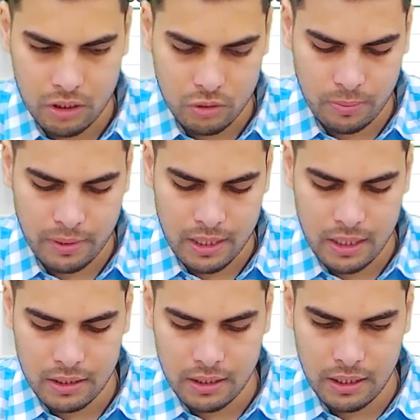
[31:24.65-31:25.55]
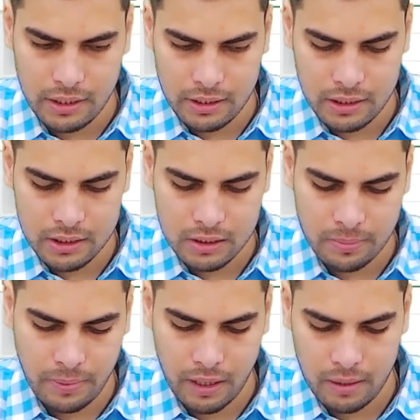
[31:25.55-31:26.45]
So being interest
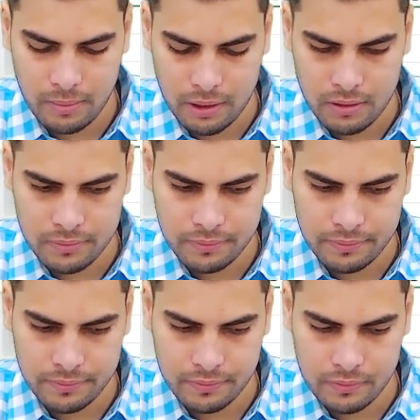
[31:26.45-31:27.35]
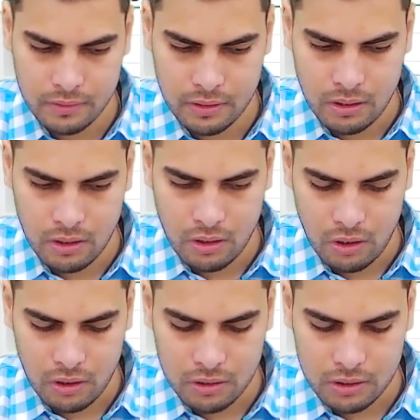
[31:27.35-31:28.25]
payable
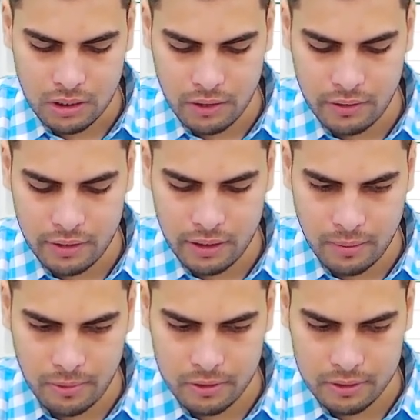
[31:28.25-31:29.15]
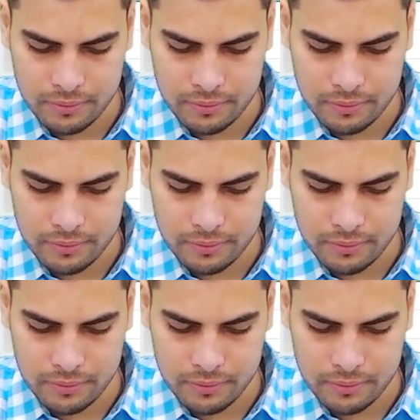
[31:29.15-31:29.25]
on security deposit,